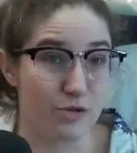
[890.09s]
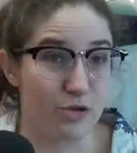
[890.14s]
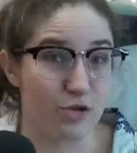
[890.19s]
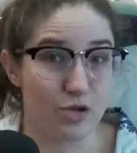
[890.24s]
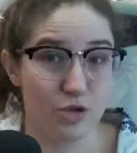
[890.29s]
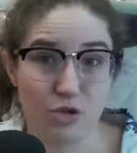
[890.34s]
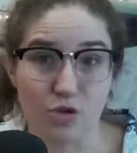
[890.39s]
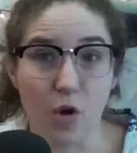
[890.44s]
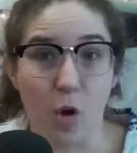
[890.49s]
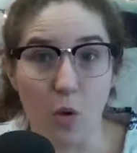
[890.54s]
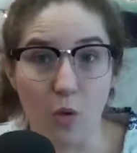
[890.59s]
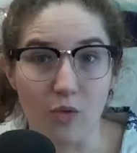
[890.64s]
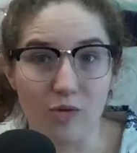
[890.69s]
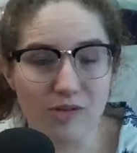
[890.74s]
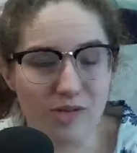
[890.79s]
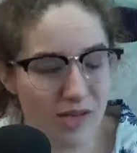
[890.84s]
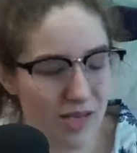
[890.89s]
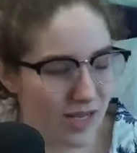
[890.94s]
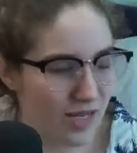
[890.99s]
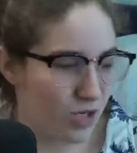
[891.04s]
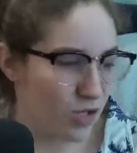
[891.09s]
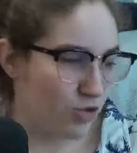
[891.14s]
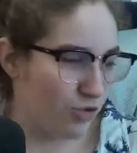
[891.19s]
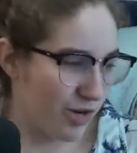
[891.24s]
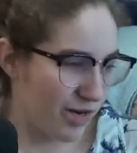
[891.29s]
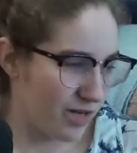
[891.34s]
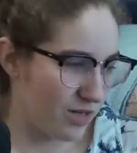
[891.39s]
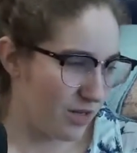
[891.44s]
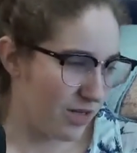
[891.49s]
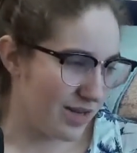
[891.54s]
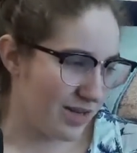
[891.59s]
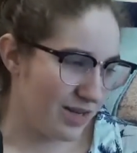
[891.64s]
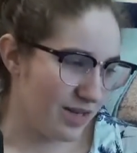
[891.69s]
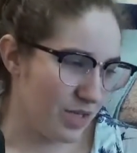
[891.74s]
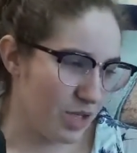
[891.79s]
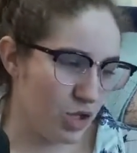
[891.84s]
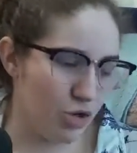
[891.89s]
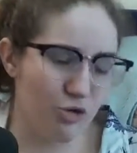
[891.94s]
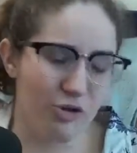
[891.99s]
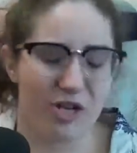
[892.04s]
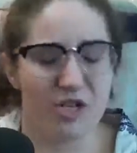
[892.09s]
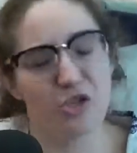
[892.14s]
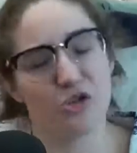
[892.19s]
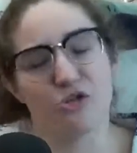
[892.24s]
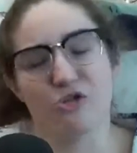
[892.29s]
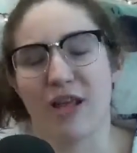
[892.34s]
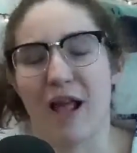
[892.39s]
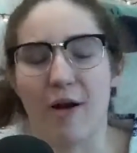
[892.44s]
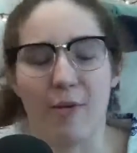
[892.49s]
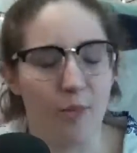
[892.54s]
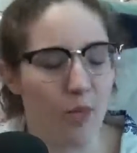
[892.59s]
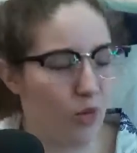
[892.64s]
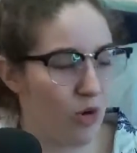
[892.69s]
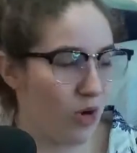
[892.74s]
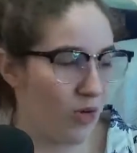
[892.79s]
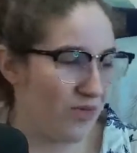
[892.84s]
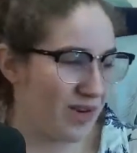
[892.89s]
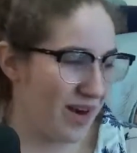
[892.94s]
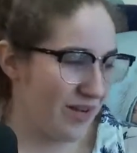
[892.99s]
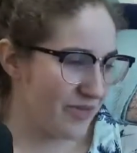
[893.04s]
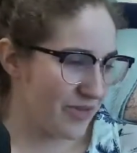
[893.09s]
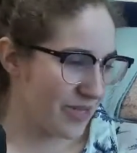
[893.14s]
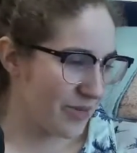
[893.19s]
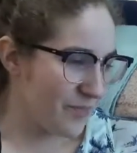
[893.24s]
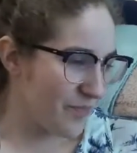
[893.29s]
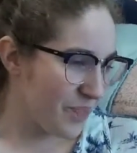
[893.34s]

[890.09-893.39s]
soaked in a torrential downpour or whatever.